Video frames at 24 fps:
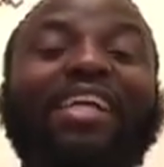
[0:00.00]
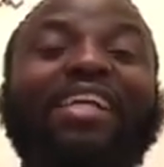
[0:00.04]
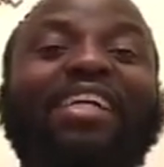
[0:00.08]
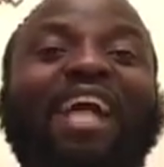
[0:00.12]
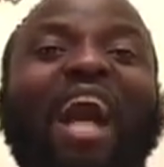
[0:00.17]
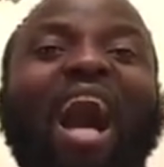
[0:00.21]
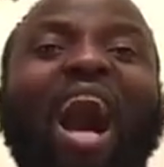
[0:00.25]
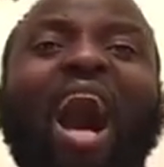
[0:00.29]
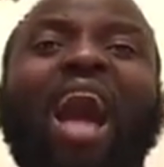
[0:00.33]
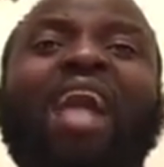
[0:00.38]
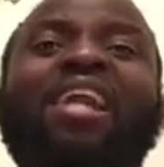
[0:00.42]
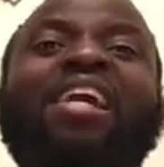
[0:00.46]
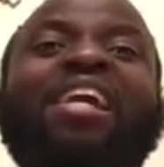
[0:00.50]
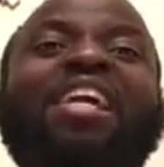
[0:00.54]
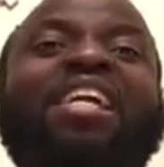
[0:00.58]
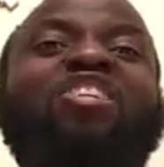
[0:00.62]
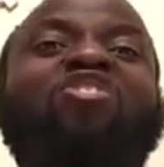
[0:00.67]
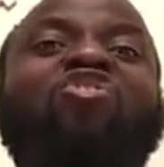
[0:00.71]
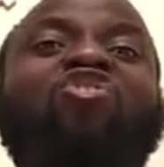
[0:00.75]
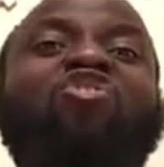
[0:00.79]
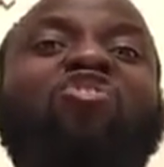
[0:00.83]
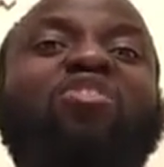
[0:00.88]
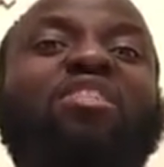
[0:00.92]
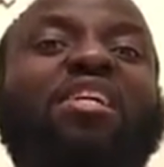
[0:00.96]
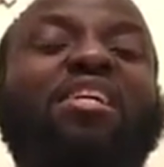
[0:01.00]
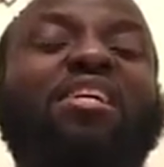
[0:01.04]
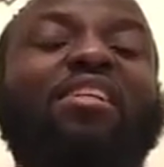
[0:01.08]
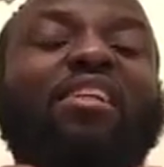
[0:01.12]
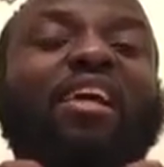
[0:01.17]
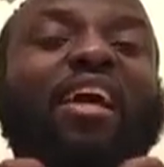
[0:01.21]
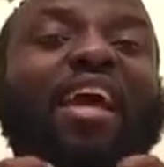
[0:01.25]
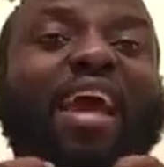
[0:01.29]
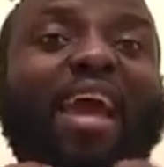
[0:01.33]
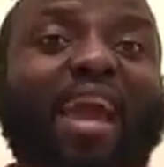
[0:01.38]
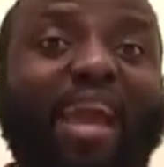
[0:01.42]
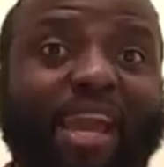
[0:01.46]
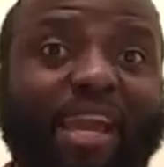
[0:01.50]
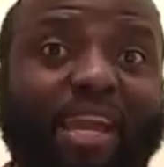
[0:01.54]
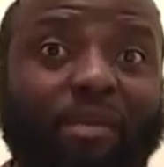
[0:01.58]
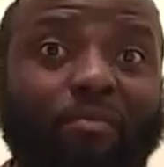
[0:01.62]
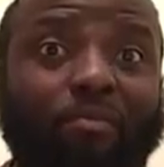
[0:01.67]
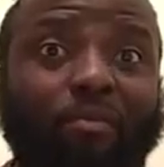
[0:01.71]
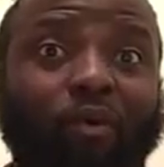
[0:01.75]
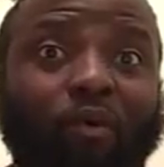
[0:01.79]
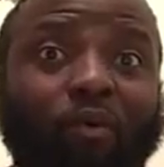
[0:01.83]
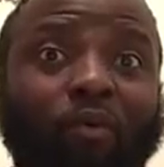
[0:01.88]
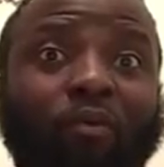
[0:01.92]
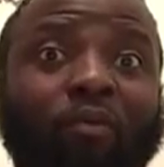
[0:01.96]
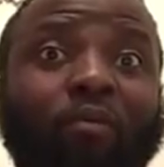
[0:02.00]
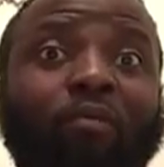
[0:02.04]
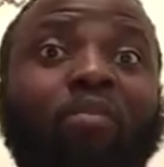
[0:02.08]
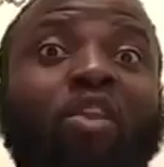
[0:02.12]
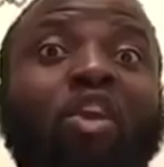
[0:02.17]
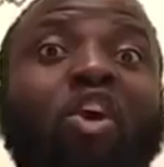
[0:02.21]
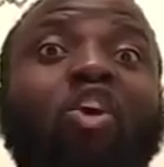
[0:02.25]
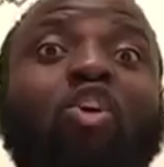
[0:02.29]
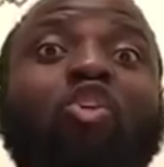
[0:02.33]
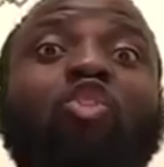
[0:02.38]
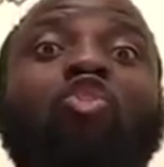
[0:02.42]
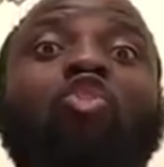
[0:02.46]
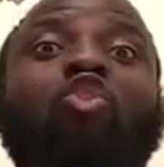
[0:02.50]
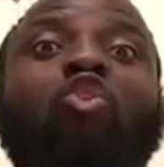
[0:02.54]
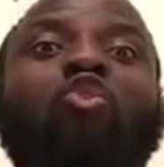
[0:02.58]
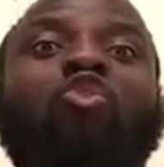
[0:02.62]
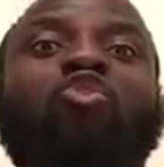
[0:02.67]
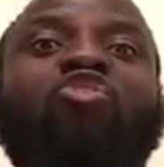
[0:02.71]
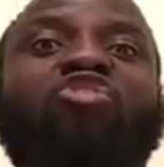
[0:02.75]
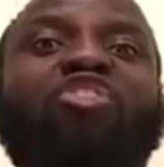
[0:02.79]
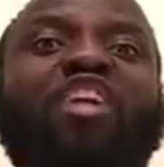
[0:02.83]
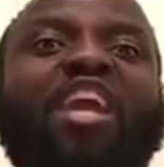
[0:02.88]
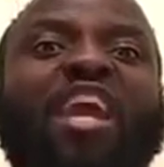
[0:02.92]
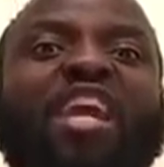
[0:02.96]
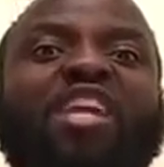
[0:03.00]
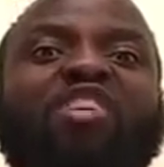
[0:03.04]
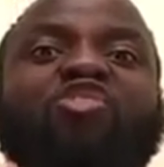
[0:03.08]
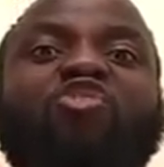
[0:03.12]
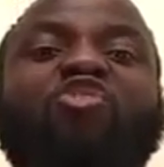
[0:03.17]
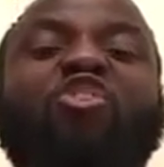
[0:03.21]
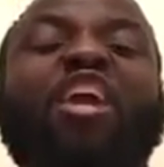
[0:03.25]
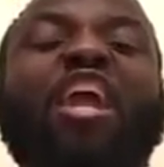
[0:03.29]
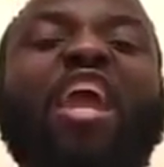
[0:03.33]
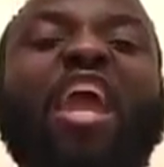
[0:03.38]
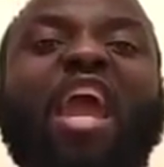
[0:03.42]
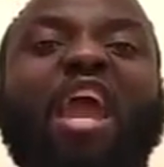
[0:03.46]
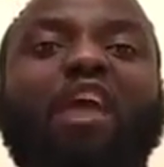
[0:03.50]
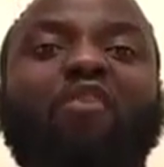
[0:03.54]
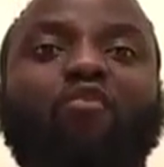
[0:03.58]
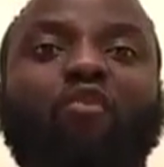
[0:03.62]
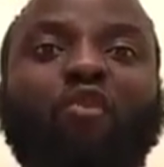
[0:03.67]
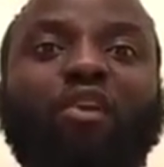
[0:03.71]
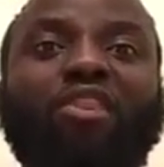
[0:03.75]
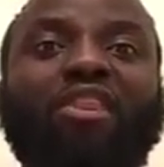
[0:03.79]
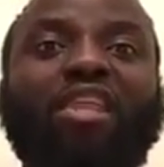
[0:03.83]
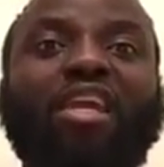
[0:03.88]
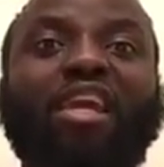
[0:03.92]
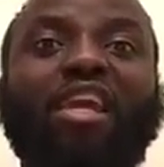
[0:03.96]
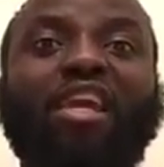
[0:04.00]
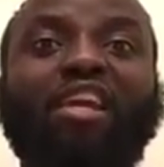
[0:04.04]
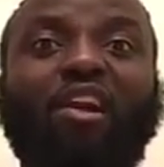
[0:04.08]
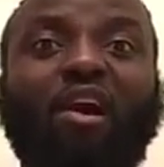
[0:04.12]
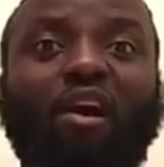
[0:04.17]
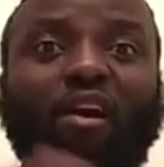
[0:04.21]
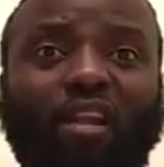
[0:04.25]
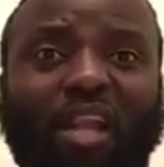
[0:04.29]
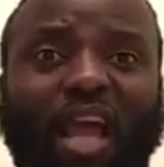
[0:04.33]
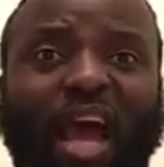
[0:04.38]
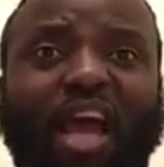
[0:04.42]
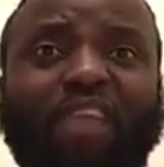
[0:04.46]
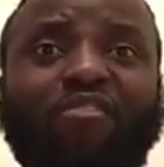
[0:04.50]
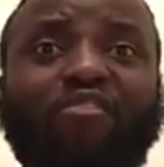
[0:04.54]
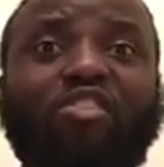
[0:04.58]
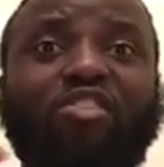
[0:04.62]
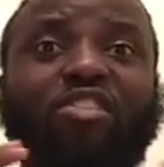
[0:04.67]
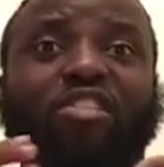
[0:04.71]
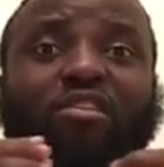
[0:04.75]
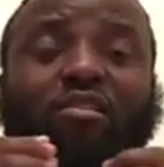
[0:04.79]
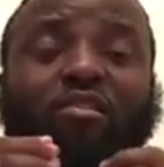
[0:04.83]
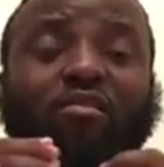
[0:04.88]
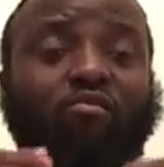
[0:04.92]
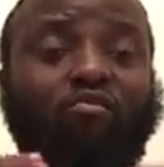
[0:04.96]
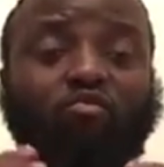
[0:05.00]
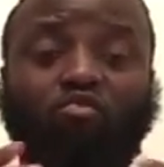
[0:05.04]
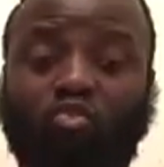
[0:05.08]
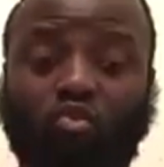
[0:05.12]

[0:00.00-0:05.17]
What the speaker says: God, he's still able to change everything in our lives.